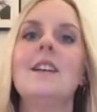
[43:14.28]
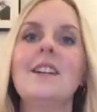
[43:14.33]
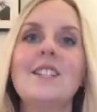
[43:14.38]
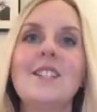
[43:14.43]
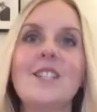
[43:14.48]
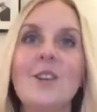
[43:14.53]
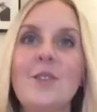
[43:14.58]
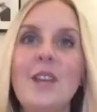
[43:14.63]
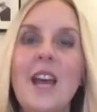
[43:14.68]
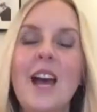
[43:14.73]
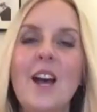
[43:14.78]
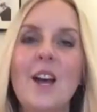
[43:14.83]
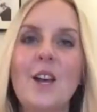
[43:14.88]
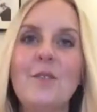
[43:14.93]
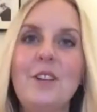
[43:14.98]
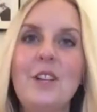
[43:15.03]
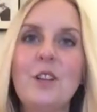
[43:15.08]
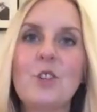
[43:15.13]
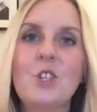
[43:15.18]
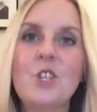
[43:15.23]
So yeah,
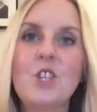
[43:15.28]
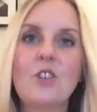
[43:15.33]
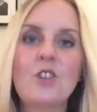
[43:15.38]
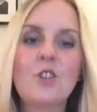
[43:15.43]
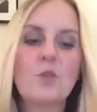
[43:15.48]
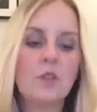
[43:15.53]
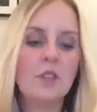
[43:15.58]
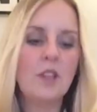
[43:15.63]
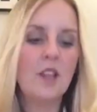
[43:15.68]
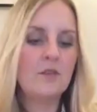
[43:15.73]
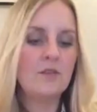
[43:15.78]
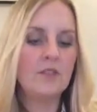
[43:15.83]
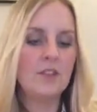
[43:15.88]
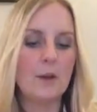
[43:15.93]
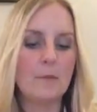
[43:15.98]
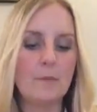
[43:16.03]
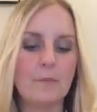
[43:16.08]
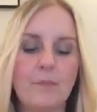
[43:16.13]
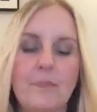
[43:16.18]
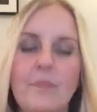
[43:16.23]
hopefully all the children will love
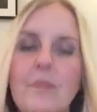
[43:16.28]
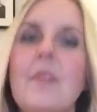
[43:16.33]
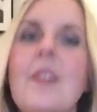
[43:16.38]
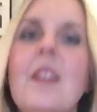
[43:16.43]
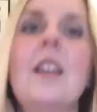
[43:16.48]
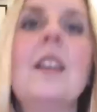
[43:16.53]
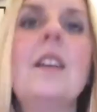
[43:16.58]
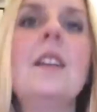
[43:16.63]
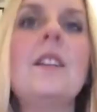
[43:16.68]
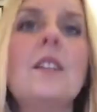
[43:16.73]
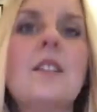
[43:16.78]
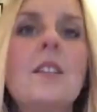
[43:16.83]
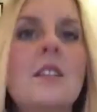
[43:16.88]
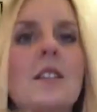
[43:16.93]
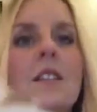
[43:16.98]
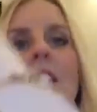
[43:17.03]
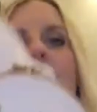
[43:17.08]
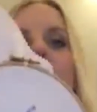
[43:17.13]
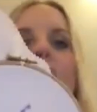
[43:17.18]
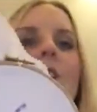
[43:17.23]
them.
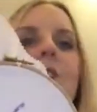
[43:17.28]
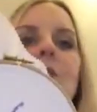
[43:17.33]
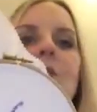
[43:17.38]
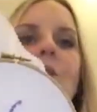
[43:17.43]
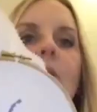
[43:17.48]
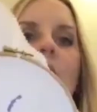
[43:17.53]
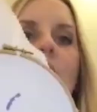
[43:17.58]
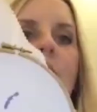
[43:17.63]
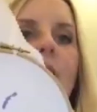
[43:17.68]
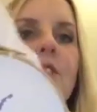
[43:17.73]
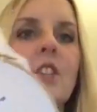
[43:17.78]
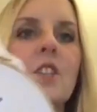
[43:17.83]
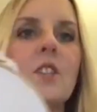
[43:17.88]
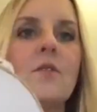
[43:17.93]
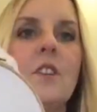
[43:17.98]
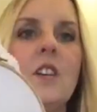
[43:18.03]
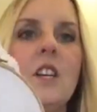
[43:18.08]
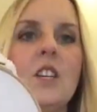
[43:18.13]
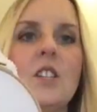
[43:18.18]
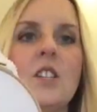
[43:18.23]
So I've
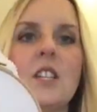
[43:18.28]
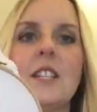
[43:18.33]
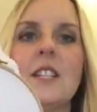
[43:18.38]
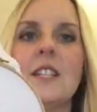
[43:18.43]
just finished the